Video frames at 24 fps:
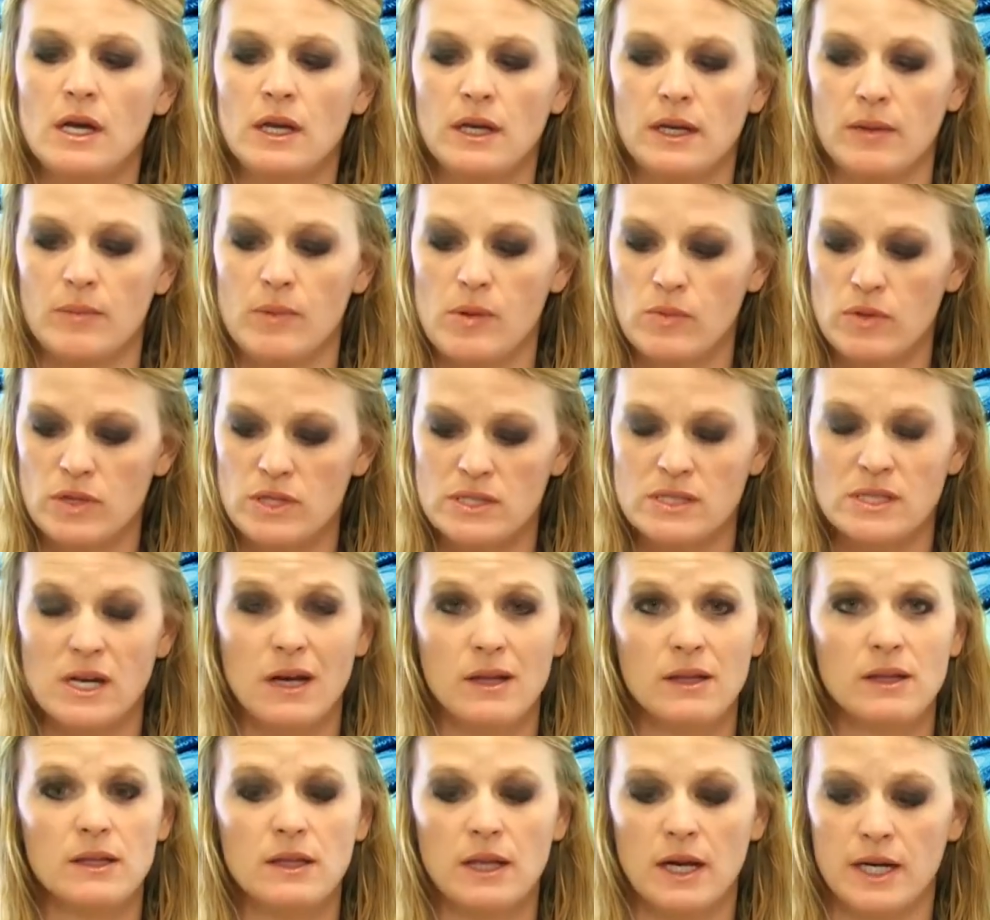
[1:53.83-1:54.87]
Now remember, the
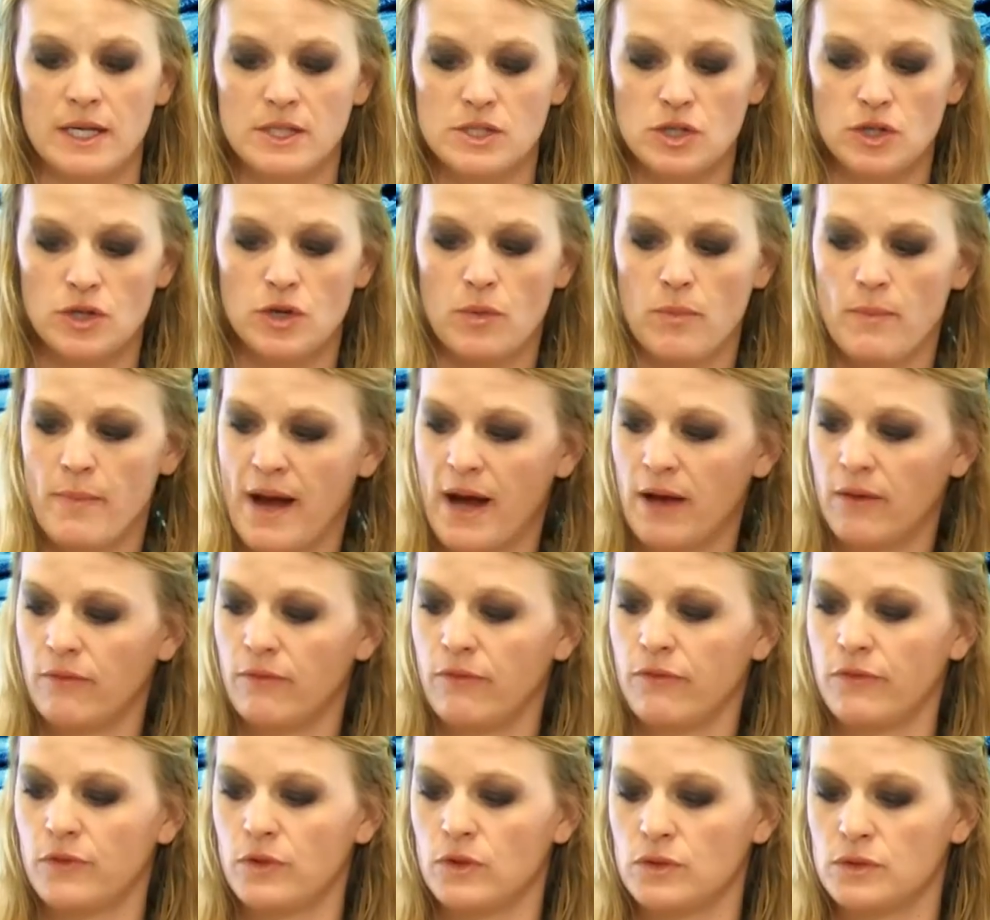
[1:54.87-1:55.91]
solid lines are your mountain
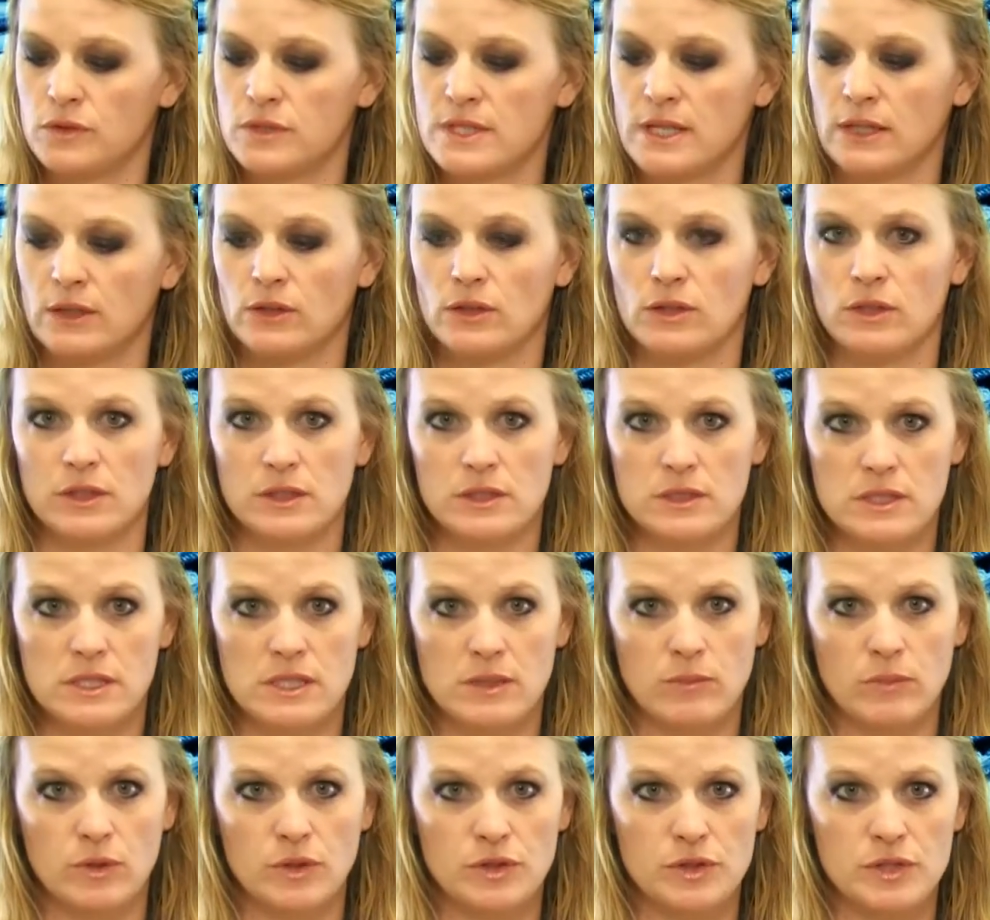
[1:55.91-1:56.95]
folds that look
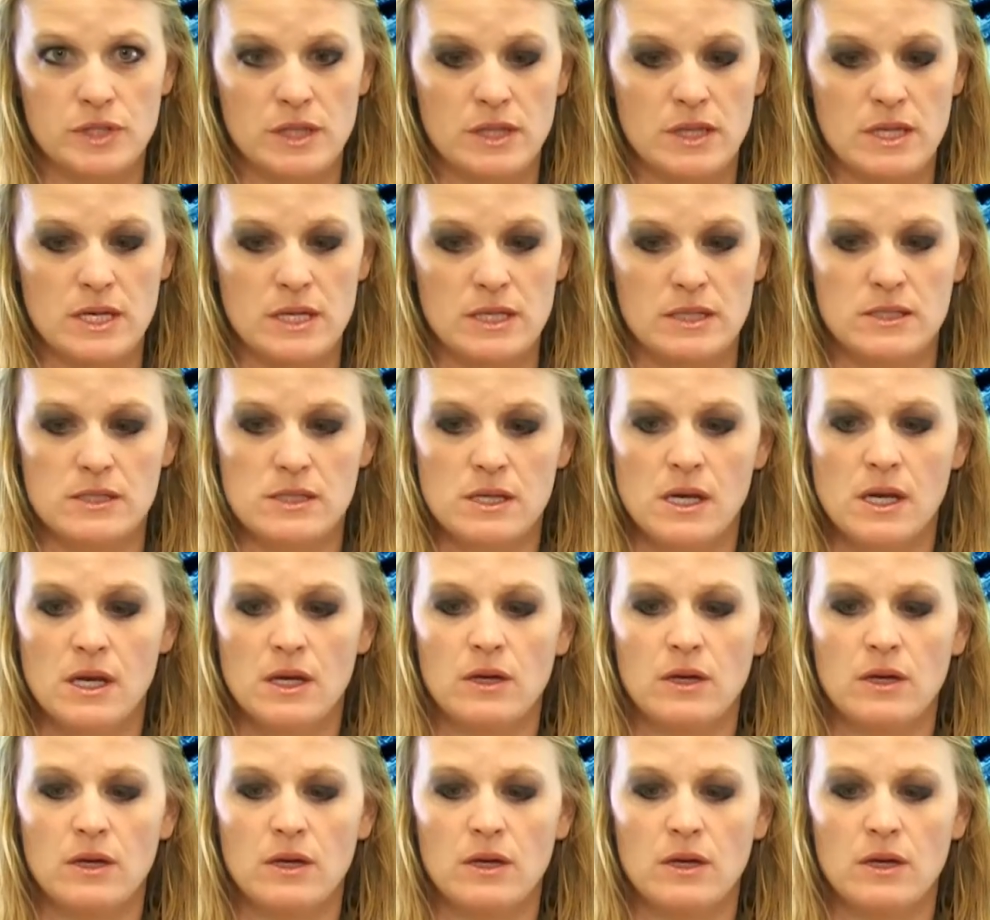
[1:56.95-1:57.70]
similar to this.